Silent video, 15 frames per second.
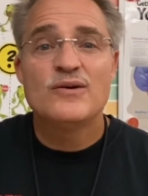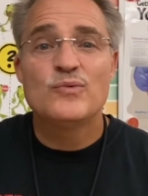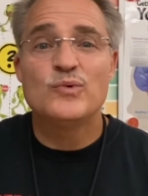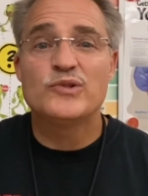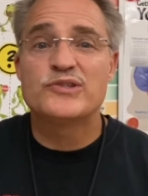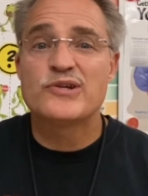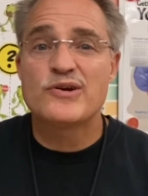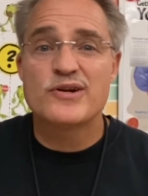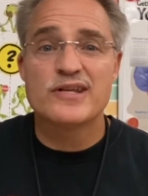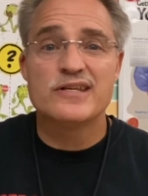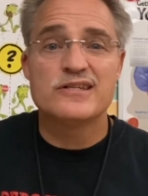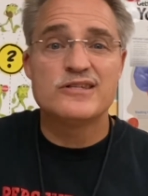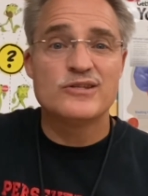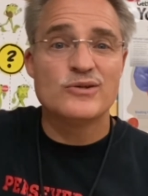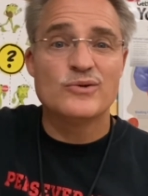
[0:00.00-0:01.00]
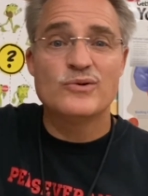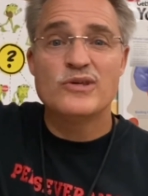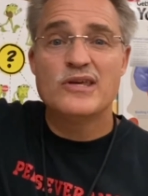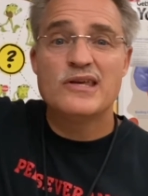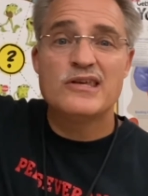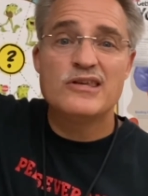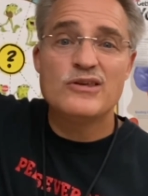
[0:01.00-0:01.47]
will turn into
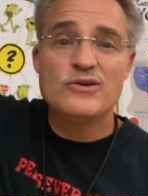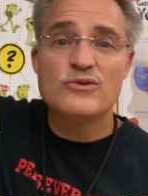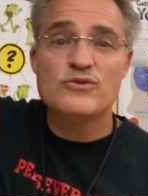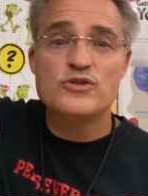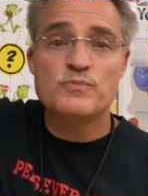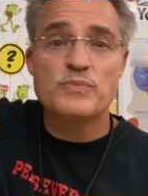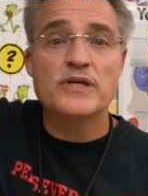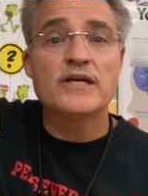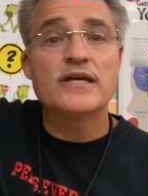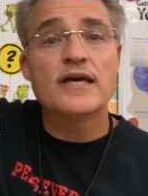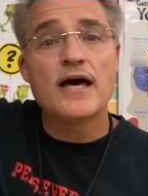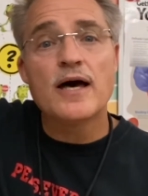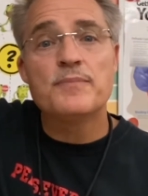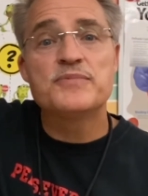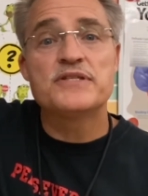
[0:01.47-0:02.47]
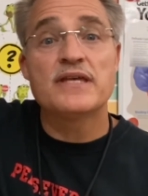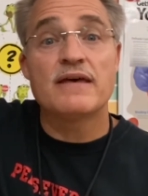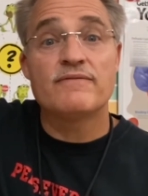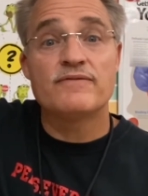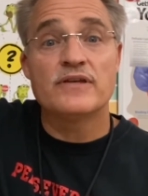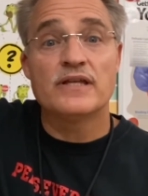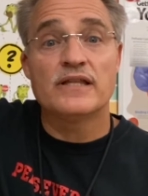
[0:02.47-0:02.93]
huge, big
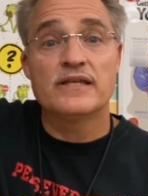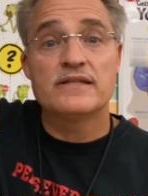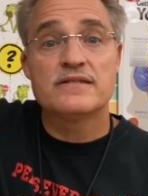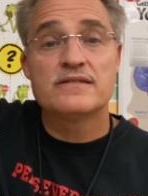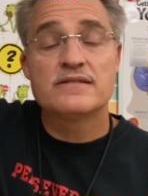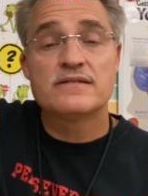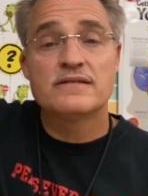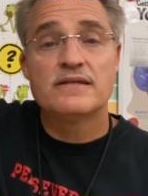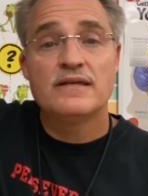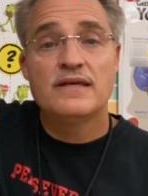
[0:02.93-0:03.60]
upset feelings.